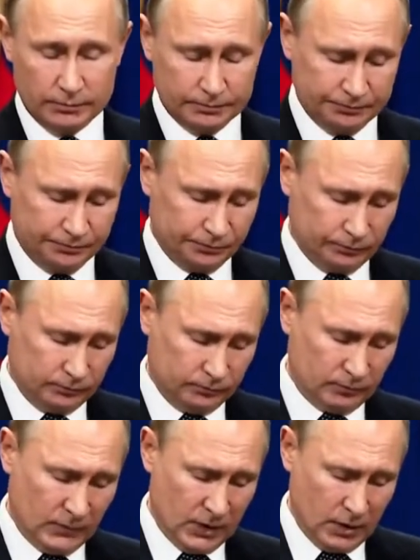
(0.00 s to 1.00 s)
could be
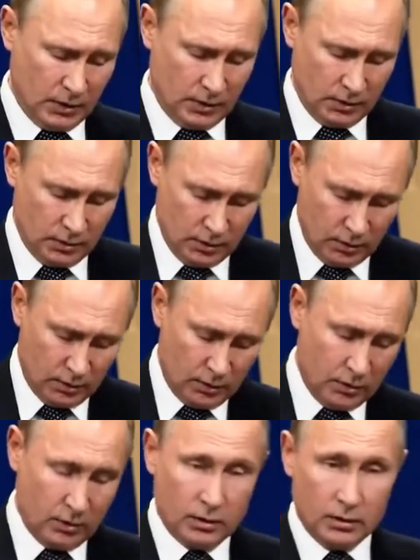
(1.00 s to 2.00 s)
the first showcase
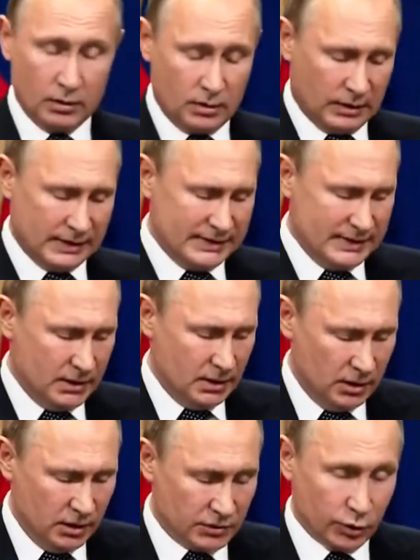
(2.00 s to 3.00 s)
example of the
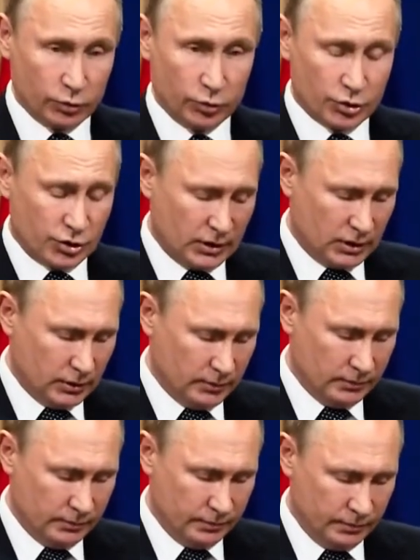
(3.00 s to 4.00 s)
successful
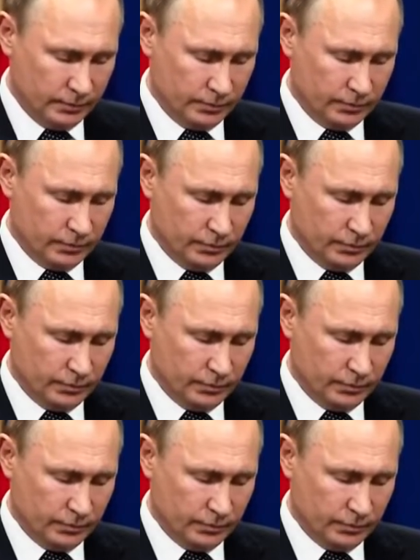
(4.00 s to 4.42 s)
joint work.